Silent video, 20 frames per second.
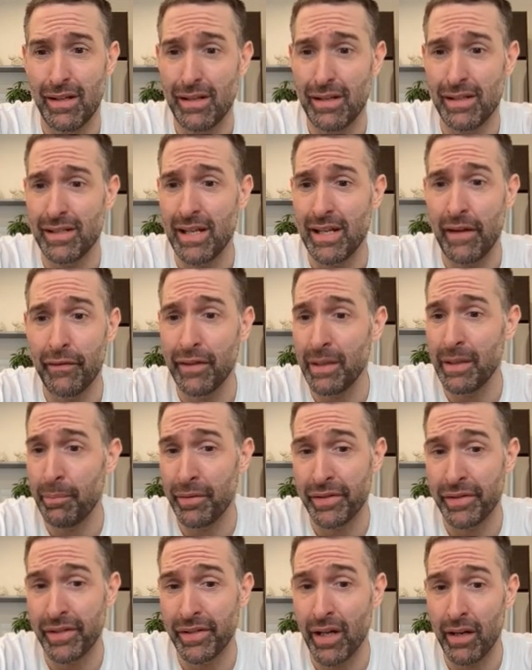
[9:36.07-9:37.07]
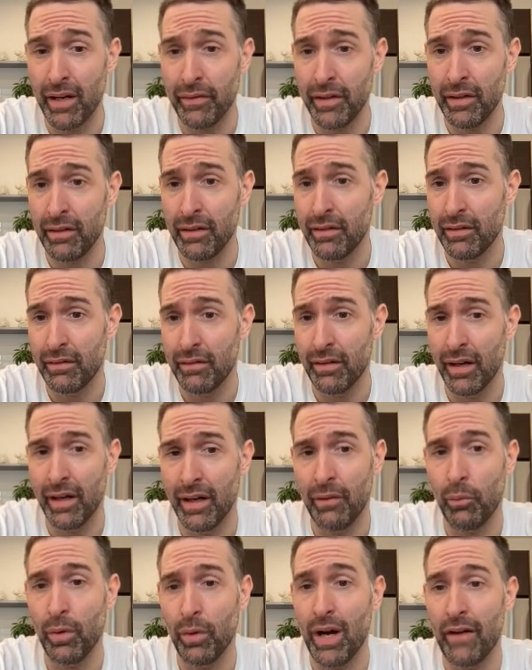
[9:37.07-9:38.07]
70% of it,
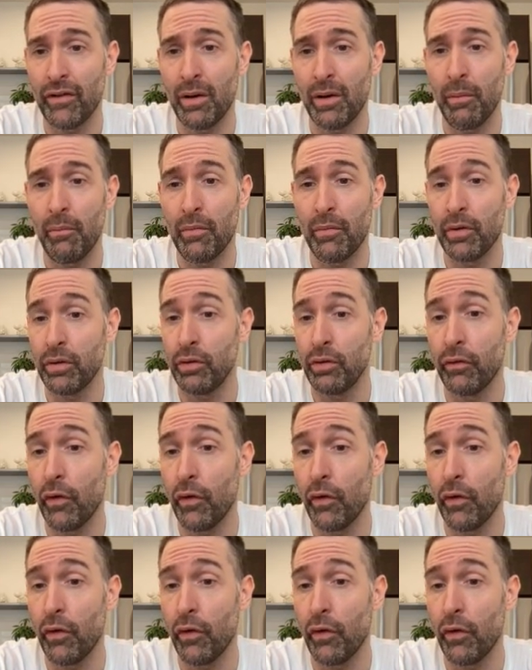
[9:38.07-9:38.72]
right? Whatever.